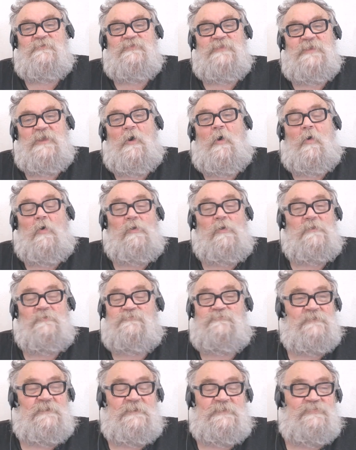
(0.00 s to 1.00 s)
to the
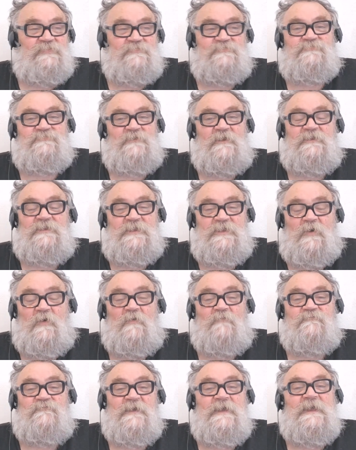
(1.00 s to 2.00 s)
ology, the study
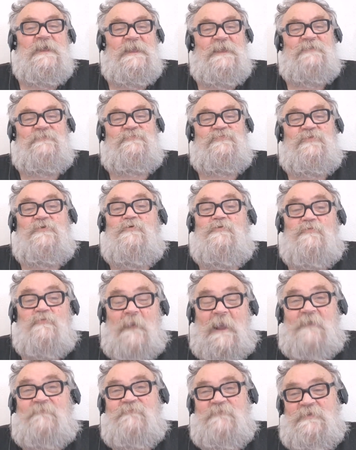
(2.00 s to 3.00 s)
of, it's the
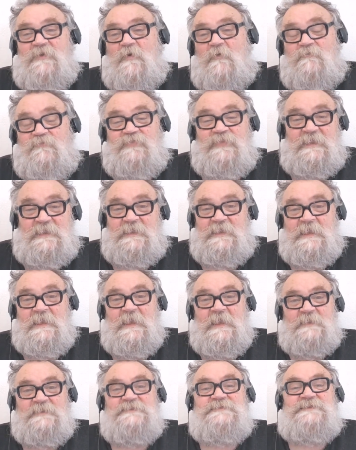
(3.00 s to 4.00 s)
graphy of, the
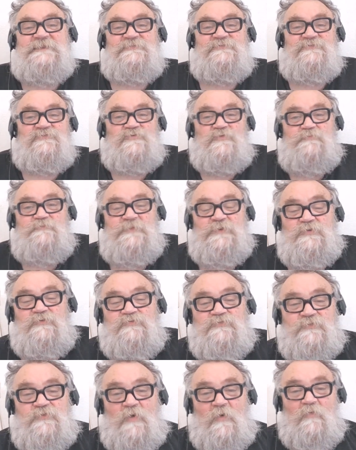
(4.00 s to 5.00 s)

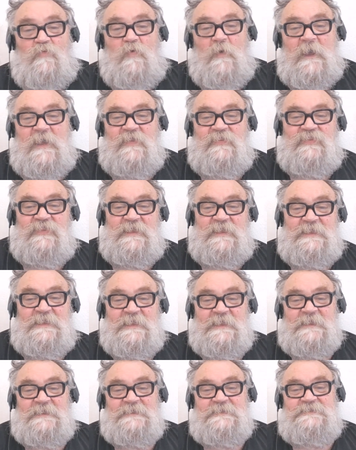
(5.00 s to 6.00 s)
distribution of where the,
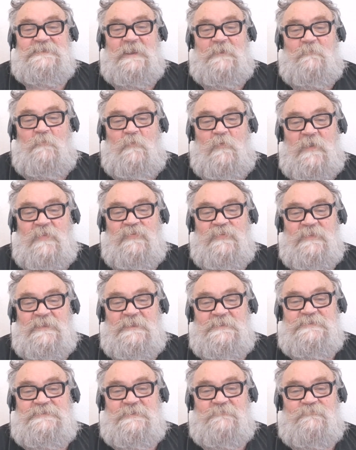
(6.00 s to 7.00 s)
where
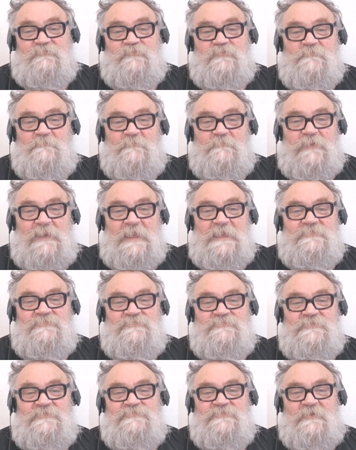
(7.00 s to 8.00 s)
the different places
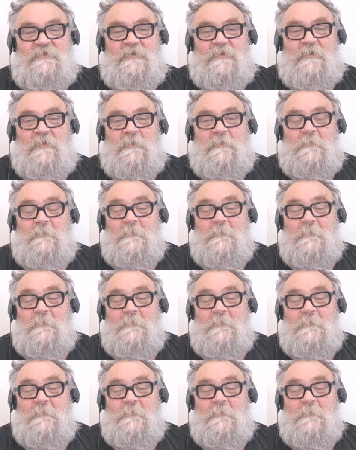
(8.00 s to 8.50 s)
are.